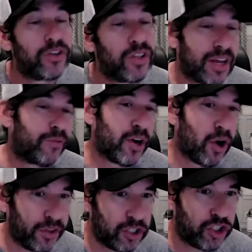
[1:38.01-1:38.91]
Because I've written
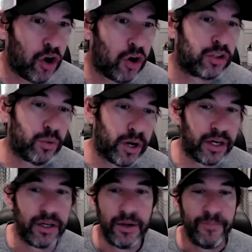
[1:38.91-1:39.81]
all these jokes
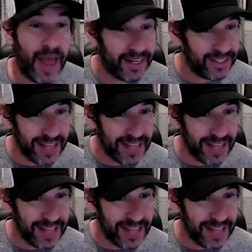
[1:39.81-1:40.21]
where, and he